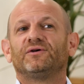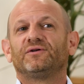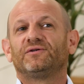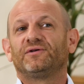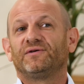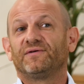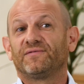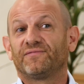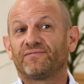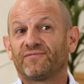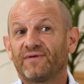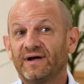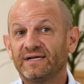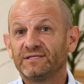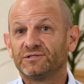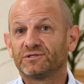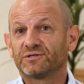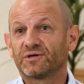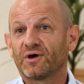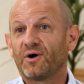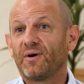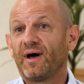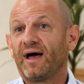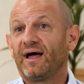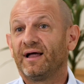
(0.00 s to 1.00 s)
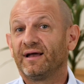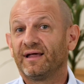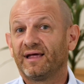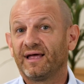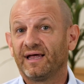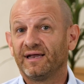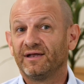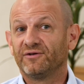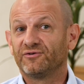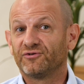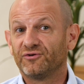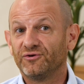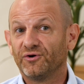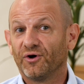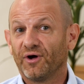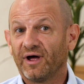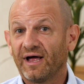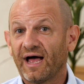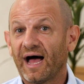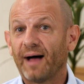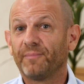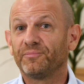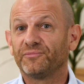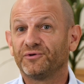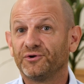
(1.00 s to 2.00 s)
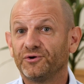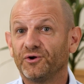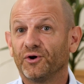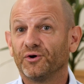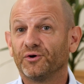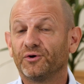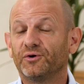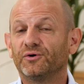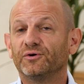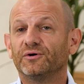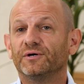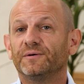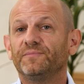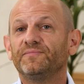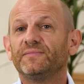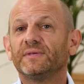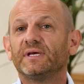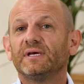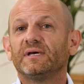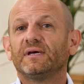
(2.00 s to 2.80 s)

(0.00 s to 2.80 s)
Do your friends go out and get up to no good?